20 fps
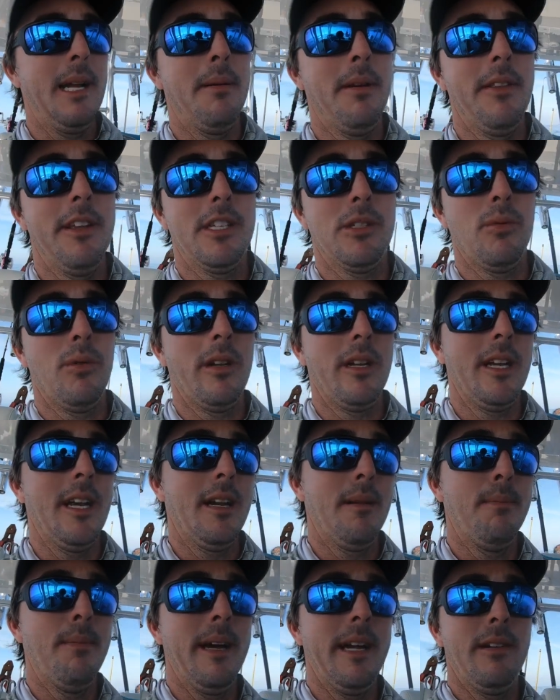on this one and got
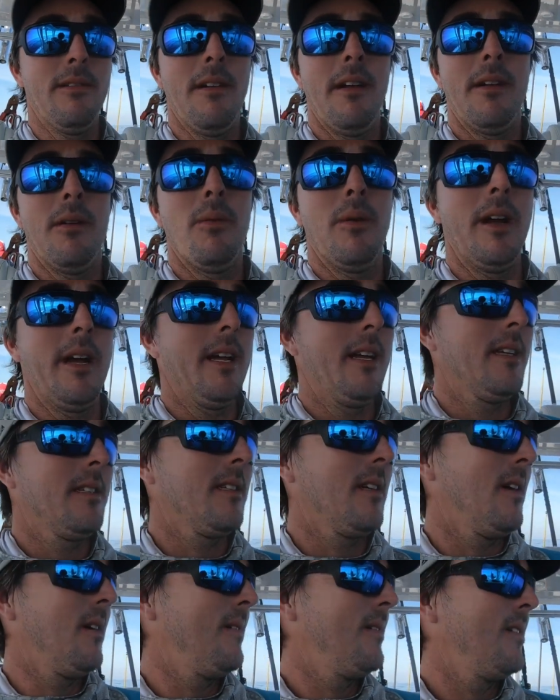a bite right away,
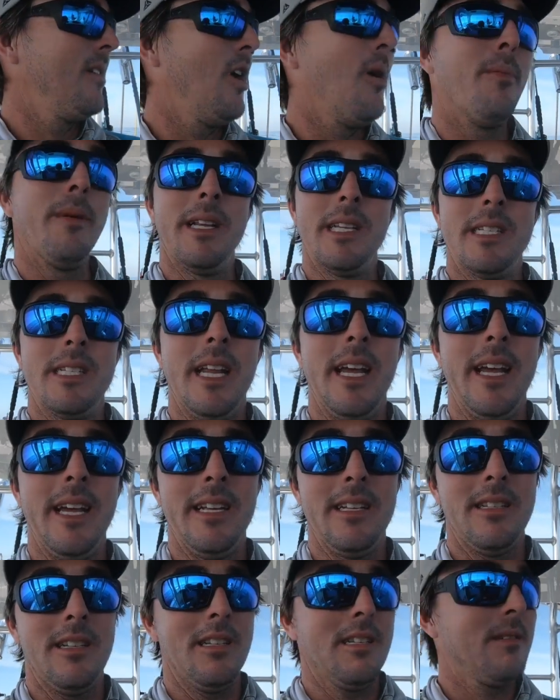so hoping he
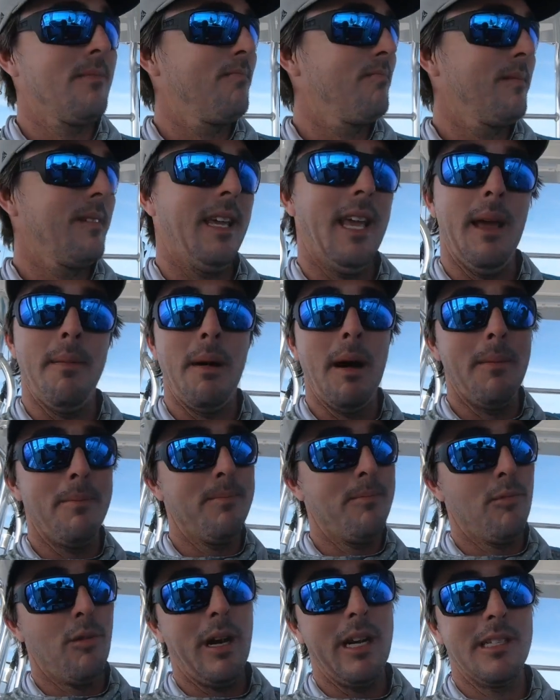stays. Just came up,
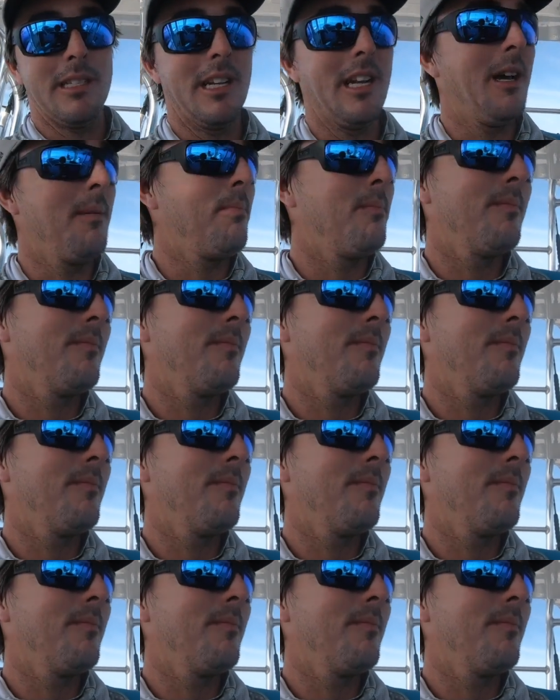racing up.